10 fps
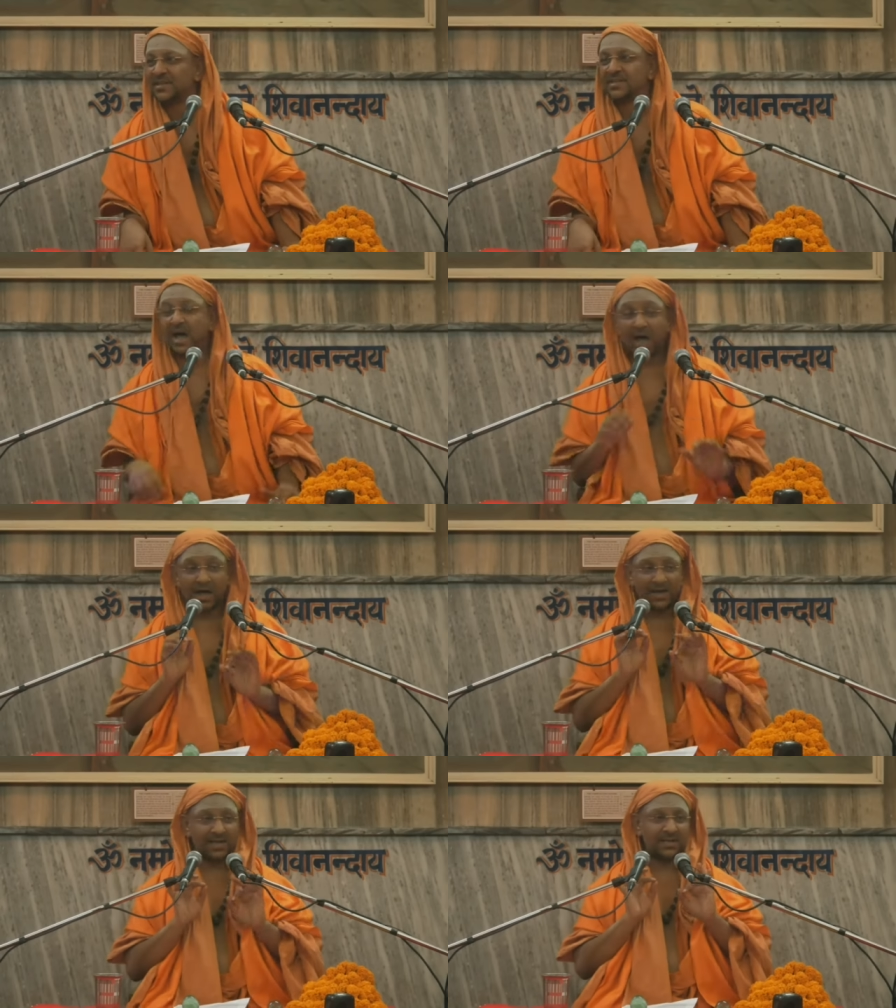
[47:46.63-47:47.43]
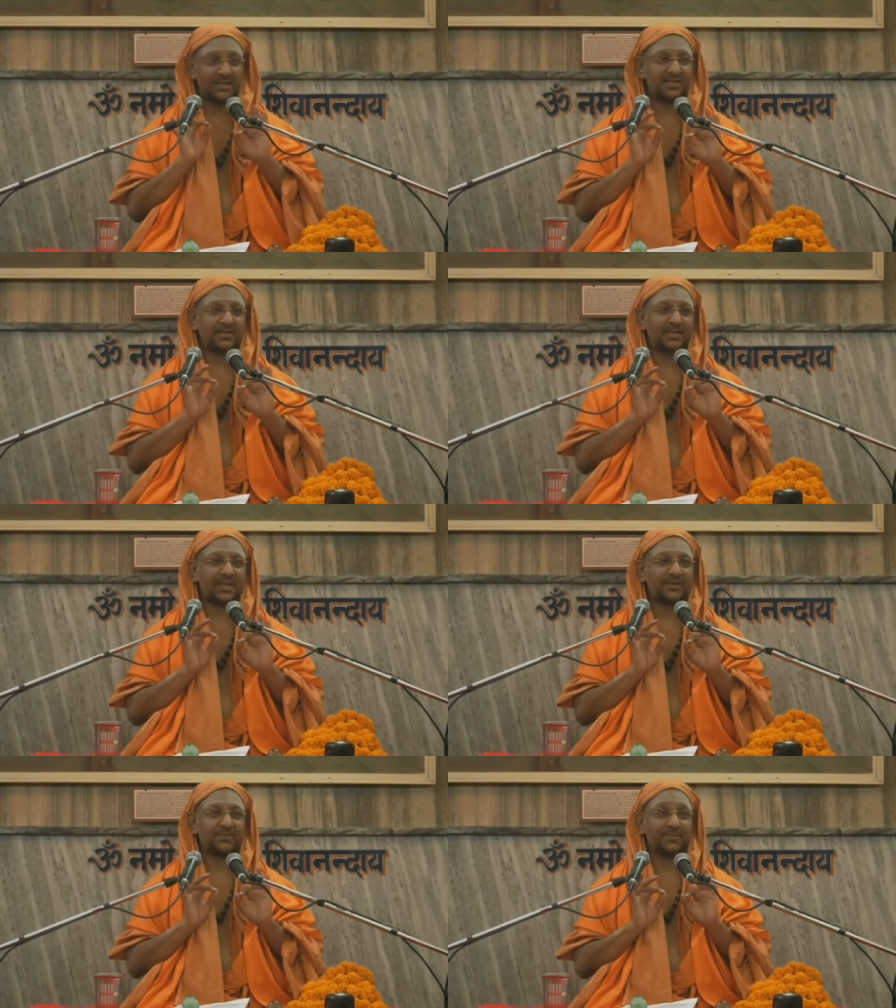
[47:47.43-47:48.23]
The I is
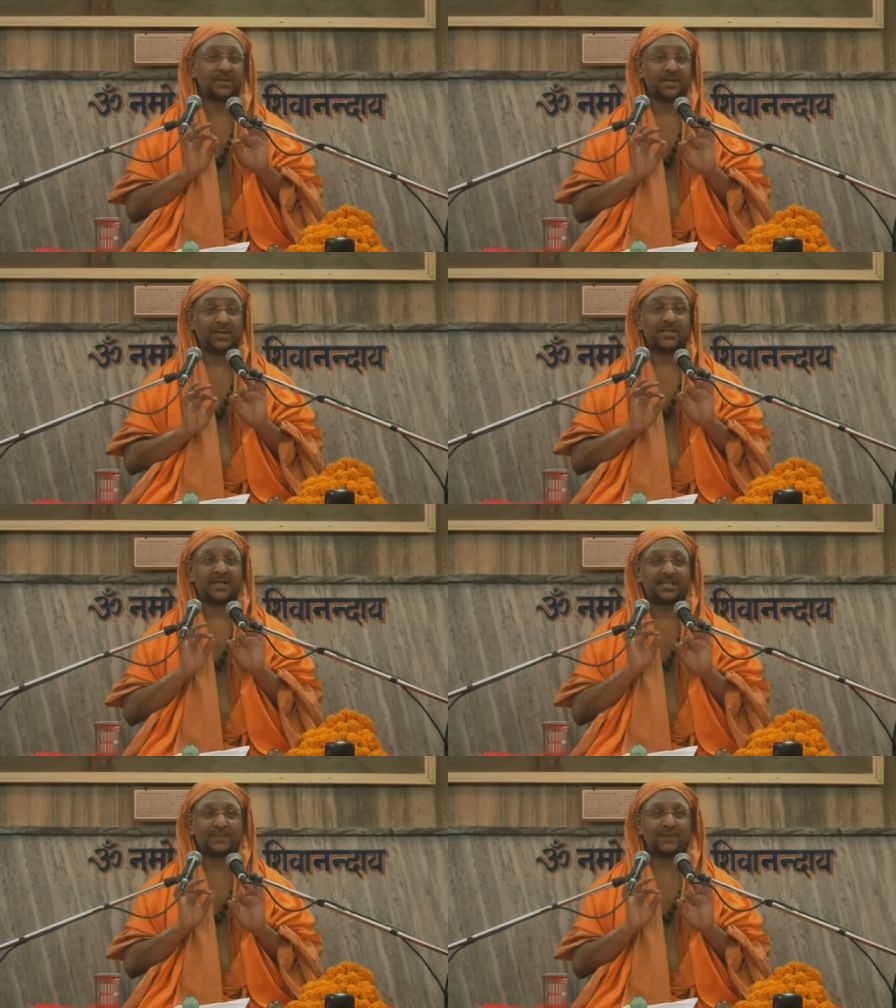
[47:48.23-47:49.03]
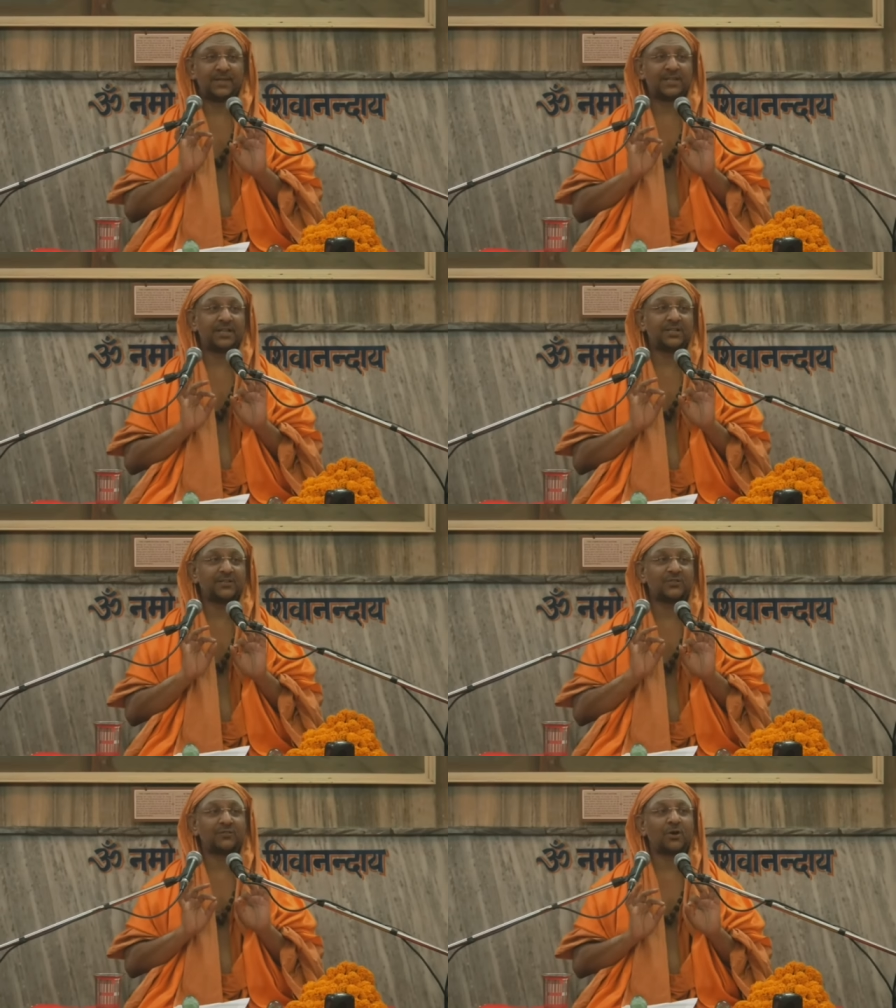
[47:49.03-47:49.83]
same. The
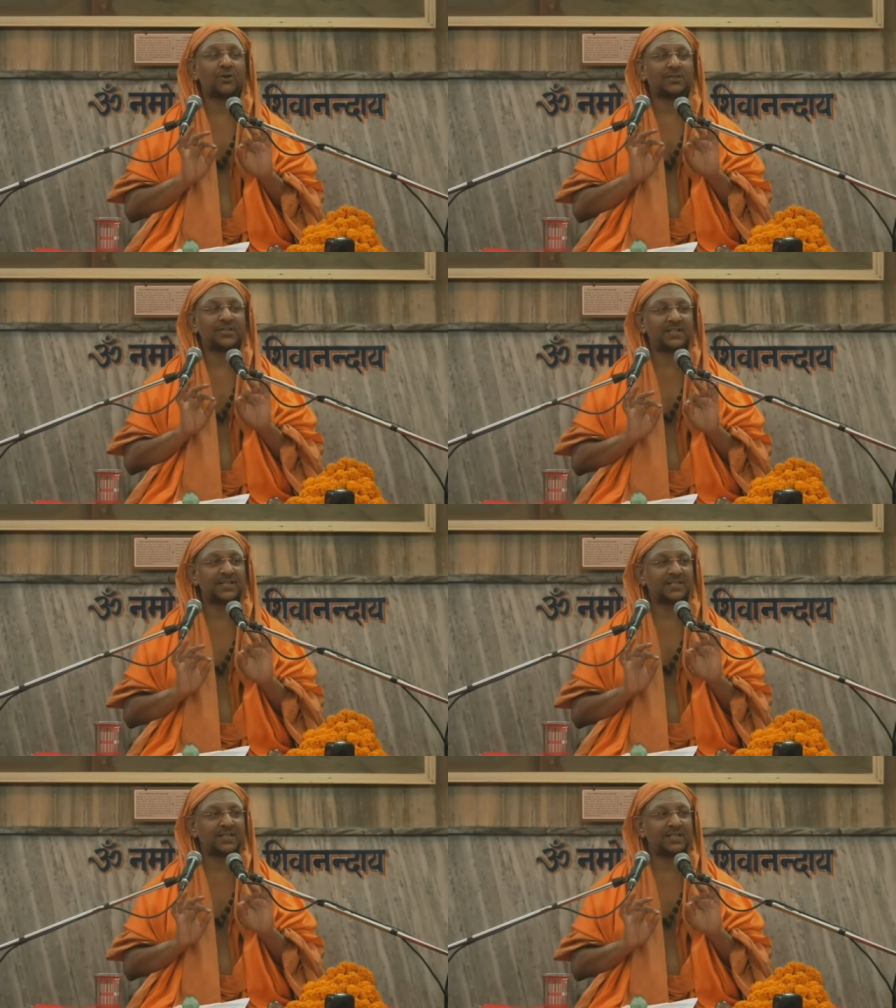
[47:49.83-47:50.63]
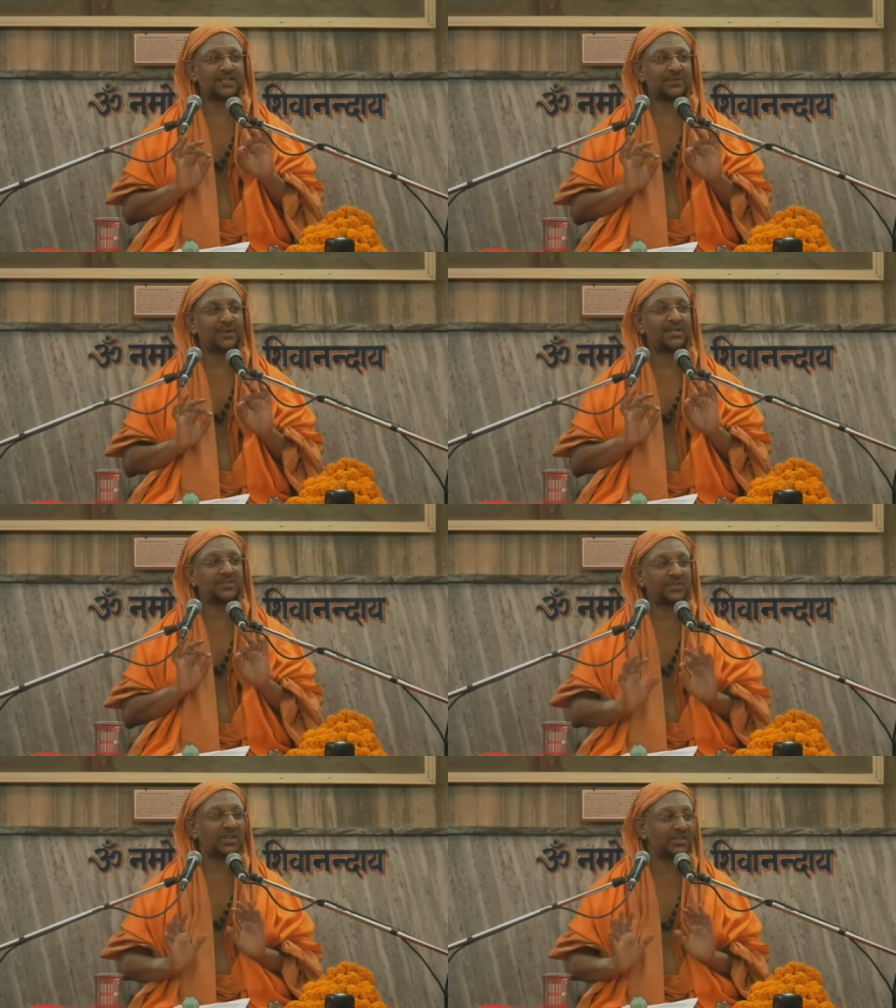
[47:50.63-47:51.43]
experience of consciousness
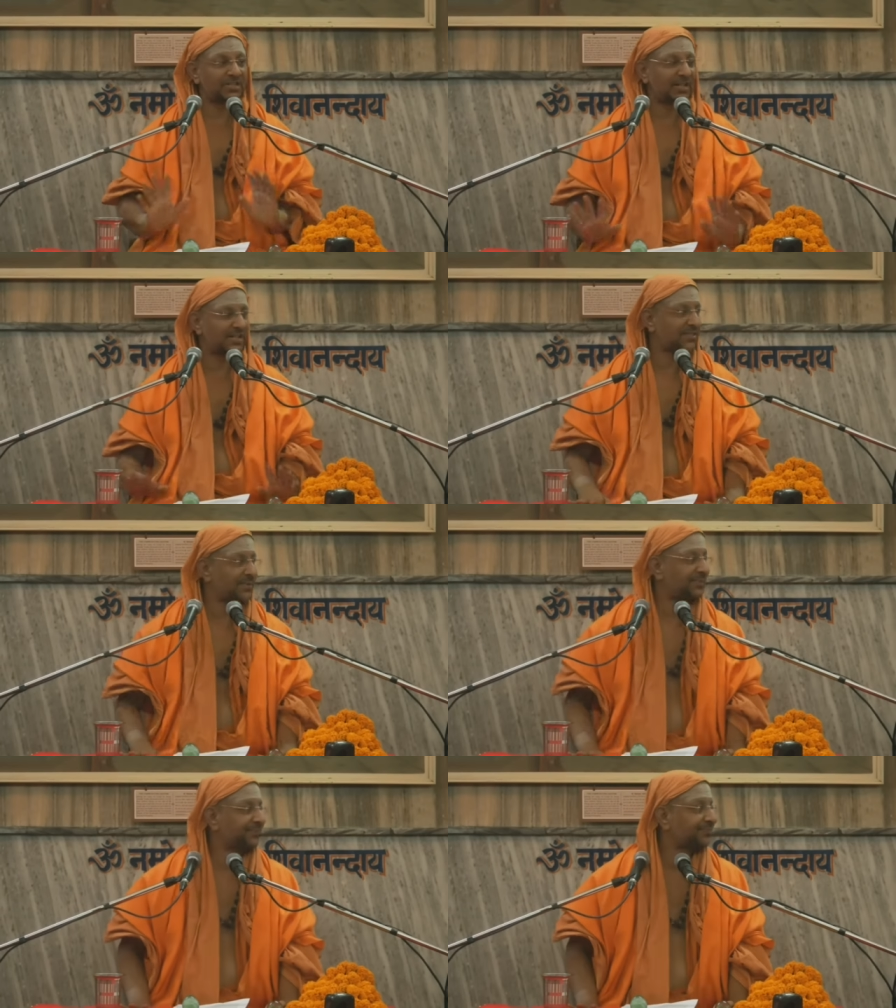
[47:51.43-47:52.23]
remains changeless.